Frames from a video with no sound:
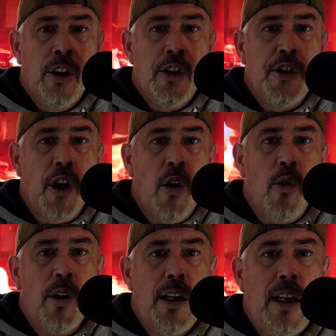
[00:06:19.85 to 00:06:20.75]

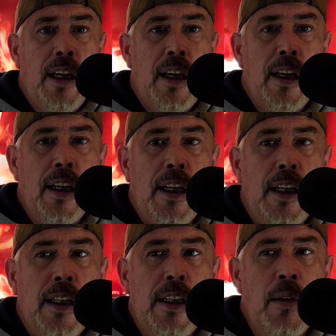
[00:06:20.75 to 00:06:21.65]
So
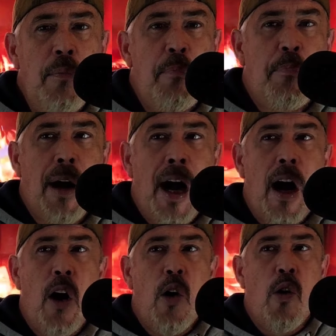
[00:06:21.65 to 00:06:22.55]
in
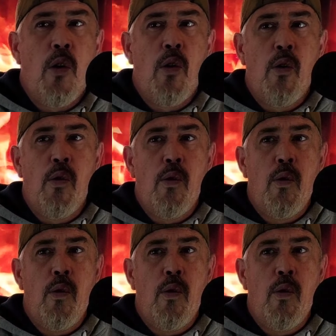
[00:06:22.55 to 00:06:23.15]
about